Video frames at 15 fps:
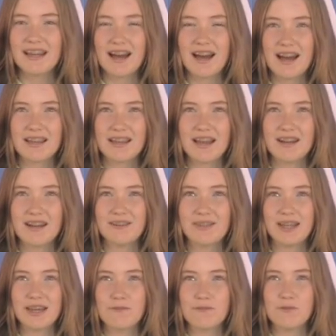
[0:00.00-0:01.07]
I kind of
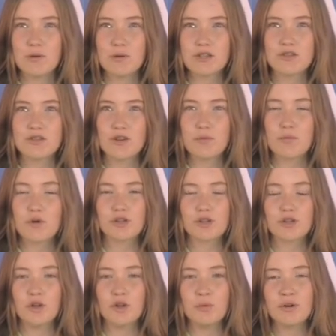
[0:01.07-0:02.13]
like focused on the word
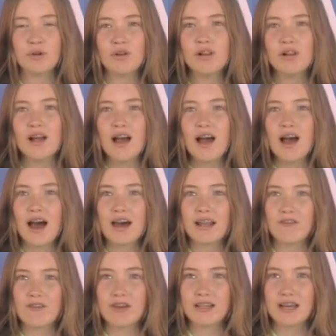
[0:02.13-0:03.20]
global, and I
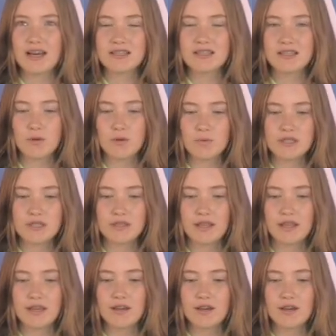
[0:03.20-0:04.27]
realised that it was
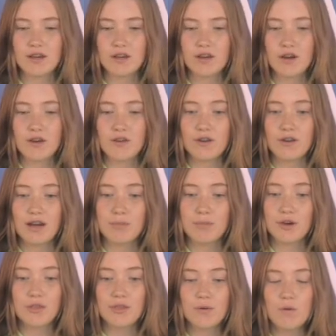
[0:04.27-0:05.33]
like
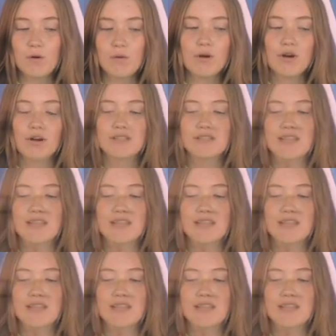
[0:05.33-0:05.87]
about the whole world.